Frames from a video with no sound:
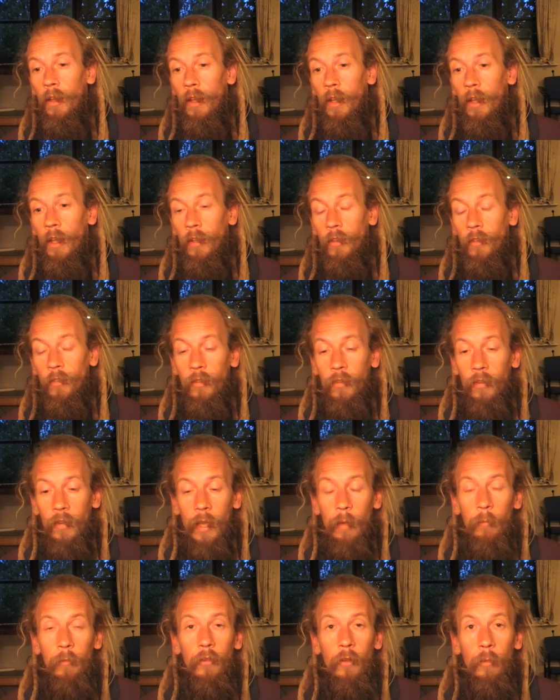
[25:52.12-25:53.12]
It
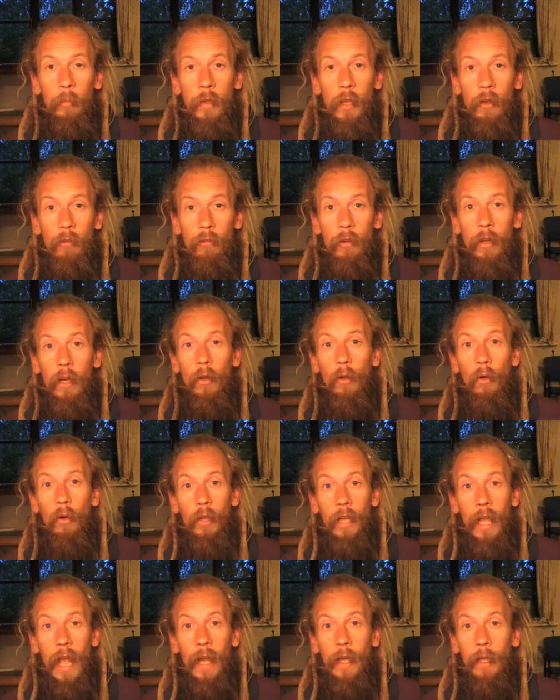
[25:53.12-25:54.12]
seems to be a real
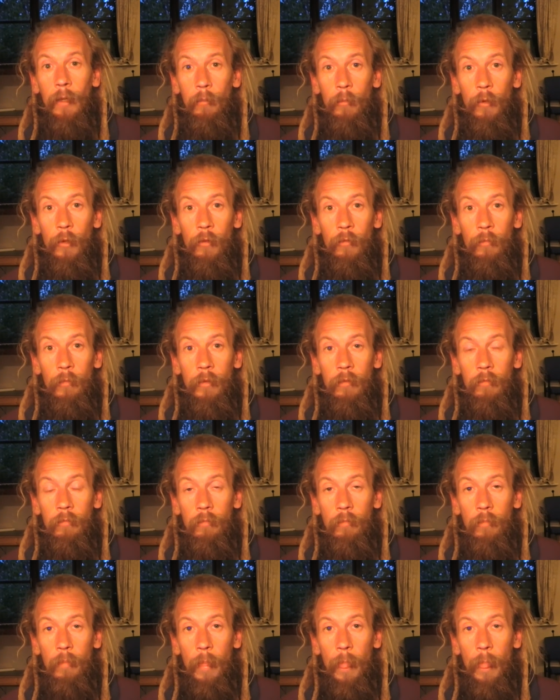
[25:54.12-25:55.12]
organic movement,
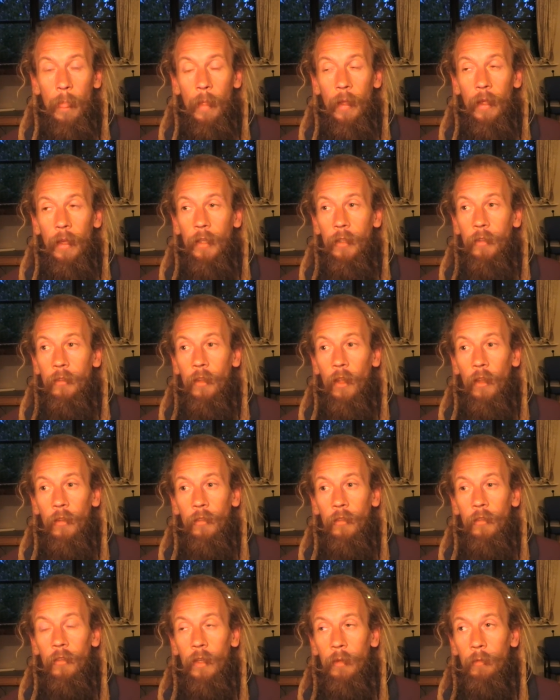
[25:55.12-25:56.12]
and it
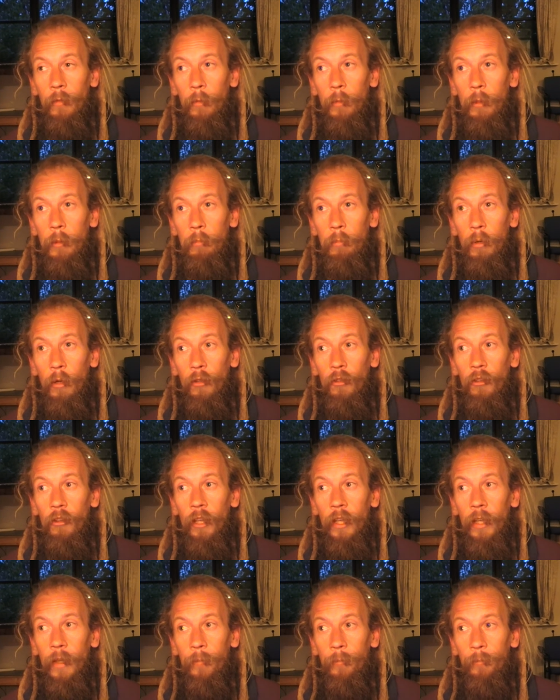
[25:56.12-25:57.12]
doesn't seem to be
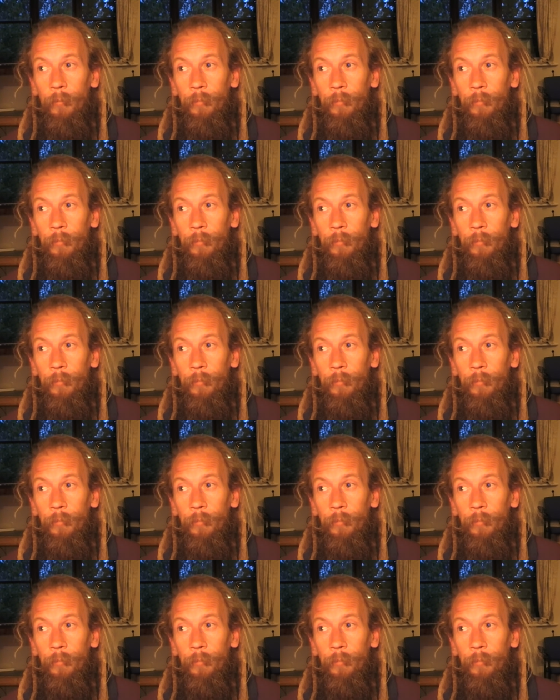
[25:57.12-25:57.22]
pushy.